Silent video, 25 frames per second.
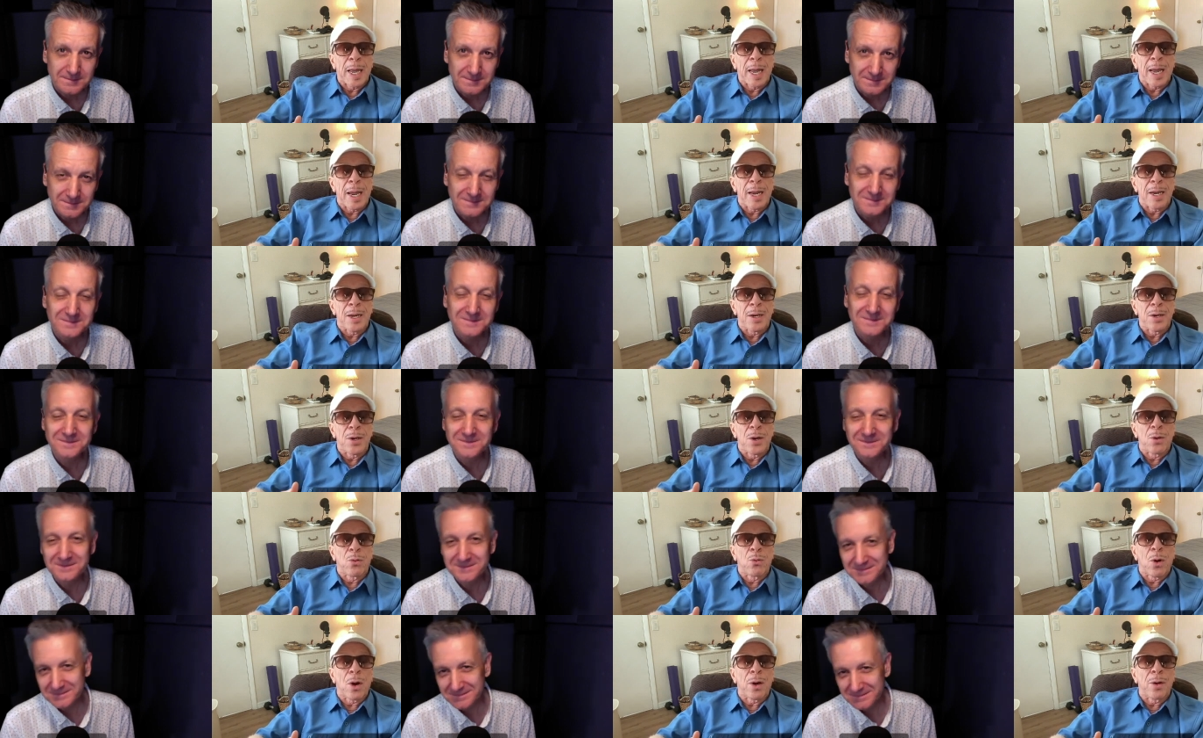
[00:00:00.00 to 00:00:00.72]
Speaker 1: Hey,
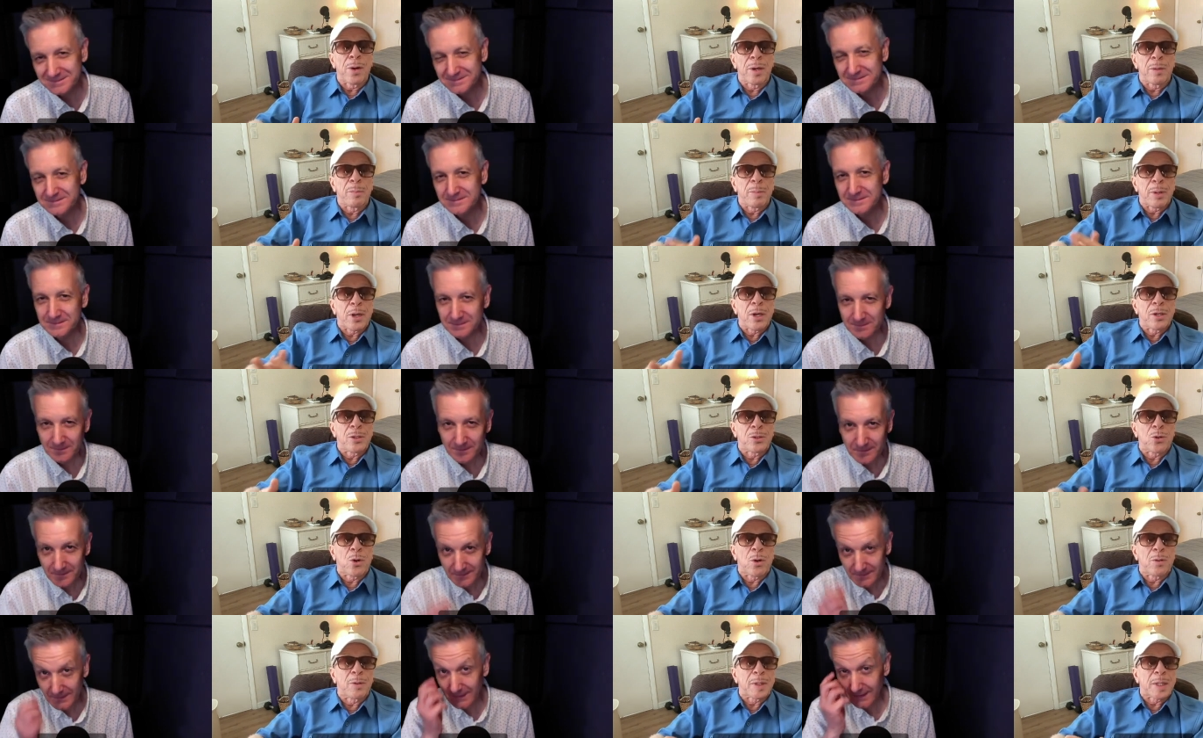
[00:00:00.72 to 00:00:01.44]
you're worried
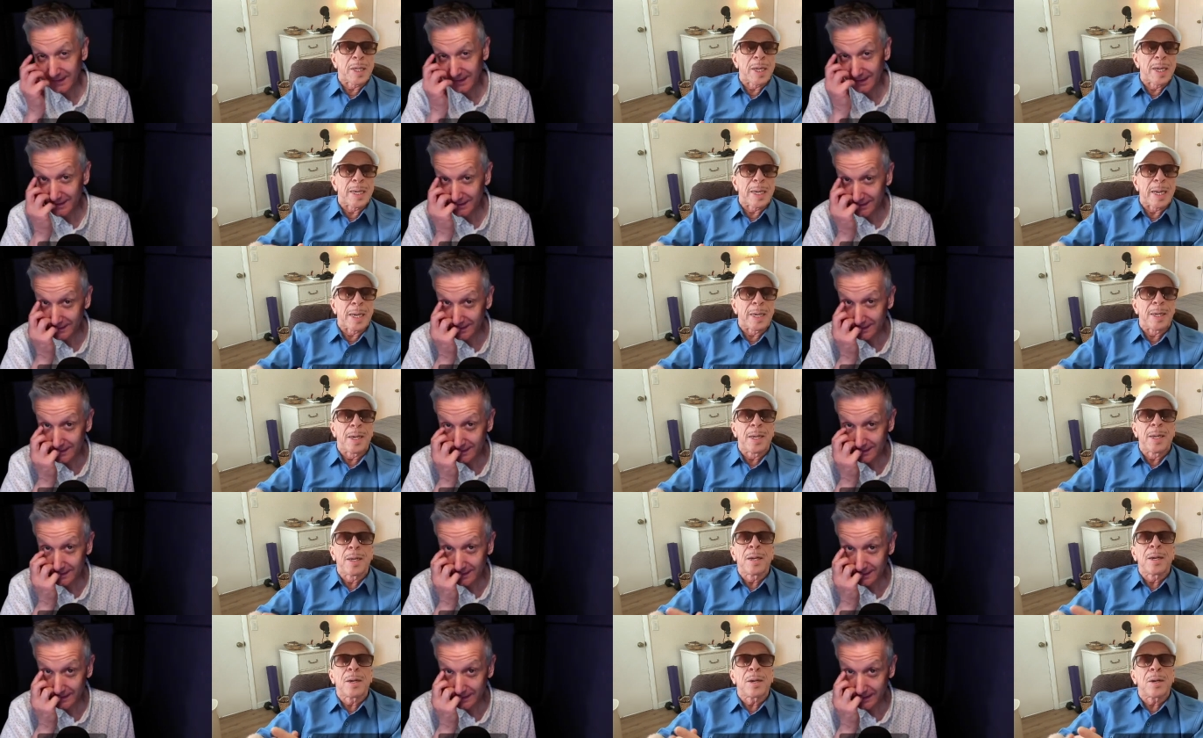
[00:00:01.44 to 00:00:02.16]
because you're overthinking.
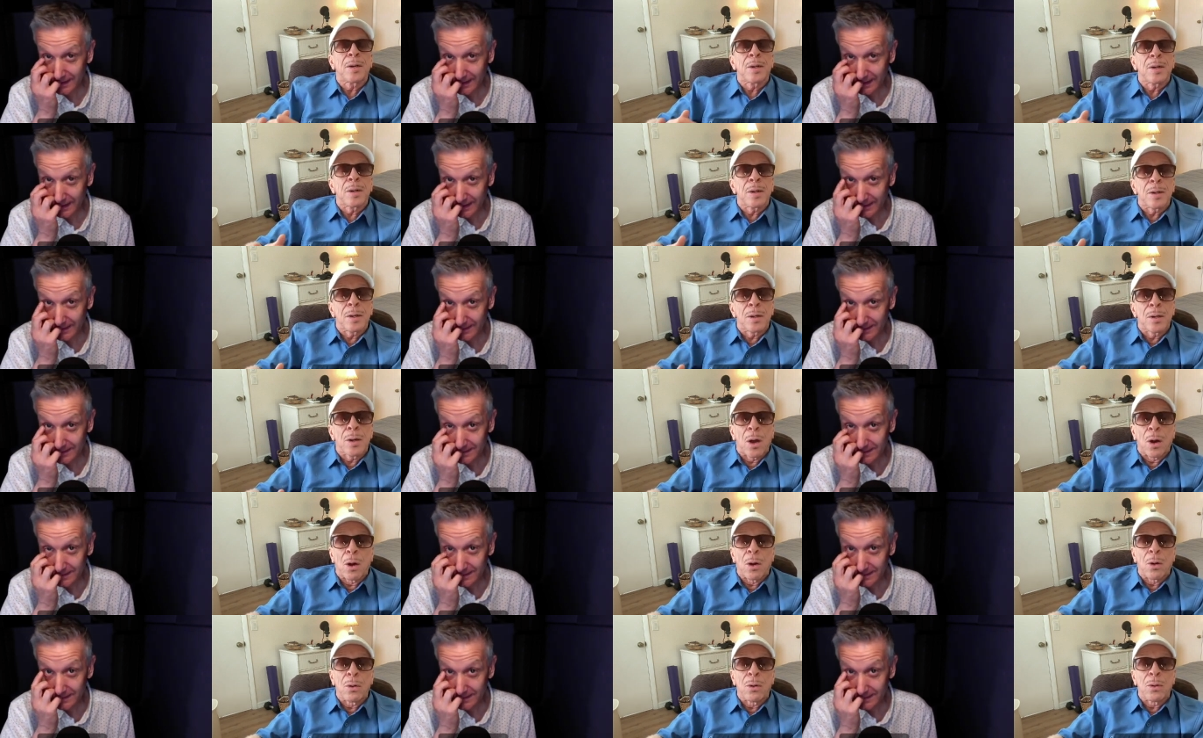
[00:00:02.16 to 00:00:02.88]
Yeah.
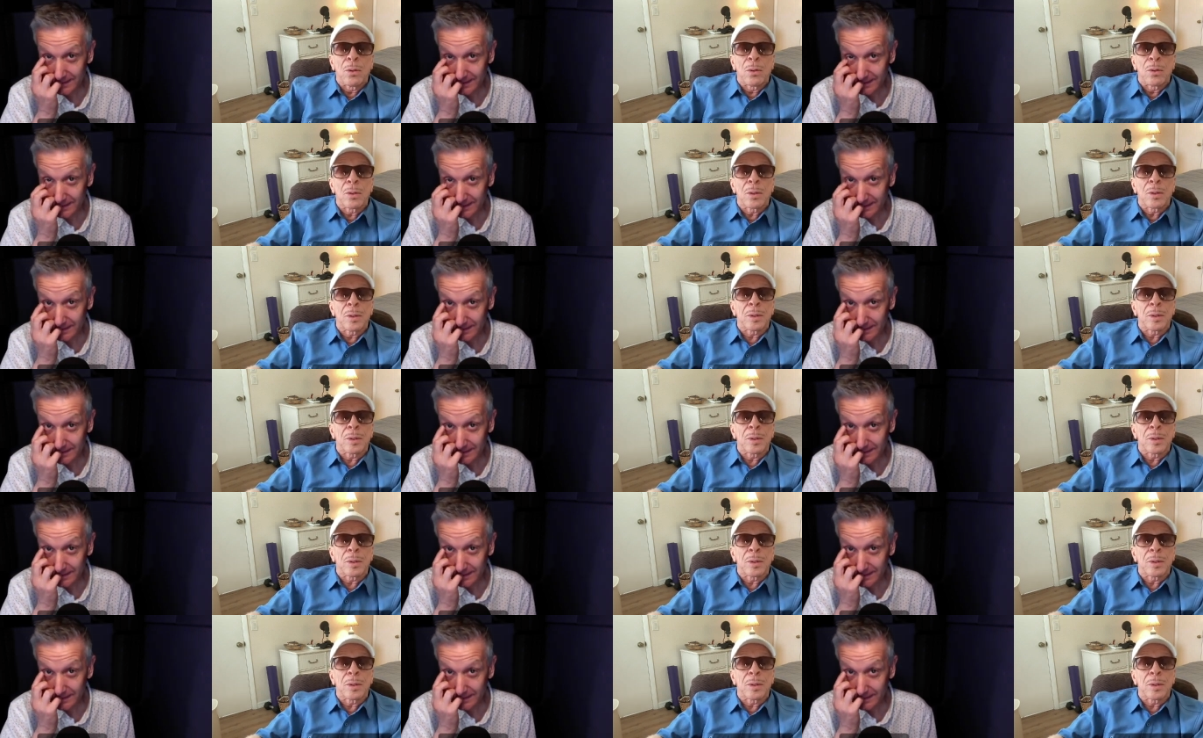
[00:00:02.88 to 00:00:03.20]
No,